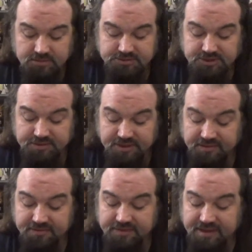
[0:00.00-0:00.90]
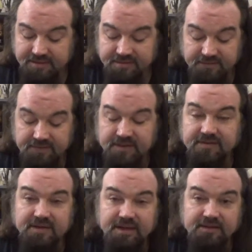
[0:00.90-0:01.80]
Joe tells Steve that Steve
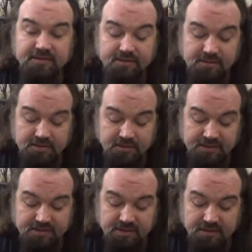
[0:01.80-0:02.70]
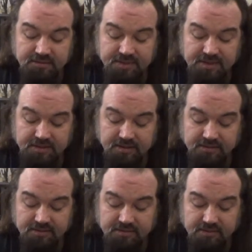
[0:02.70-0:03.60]
doesn't need to be
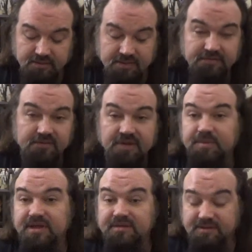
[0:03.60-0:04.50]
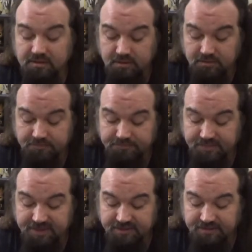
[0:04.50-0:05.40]
his hero,
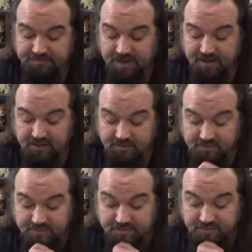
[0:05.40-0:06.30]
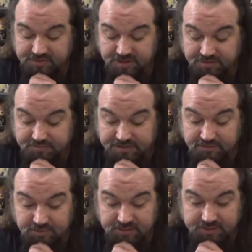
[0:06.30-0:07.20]
but he inspires Joe to be
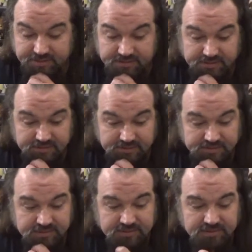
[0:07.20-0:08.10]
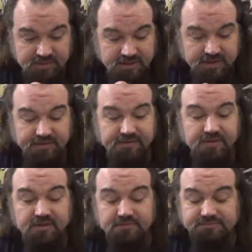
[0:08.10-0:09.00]
one. And
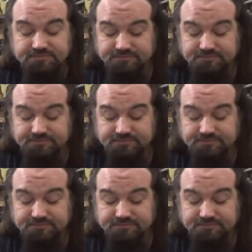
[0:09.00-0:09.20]
so,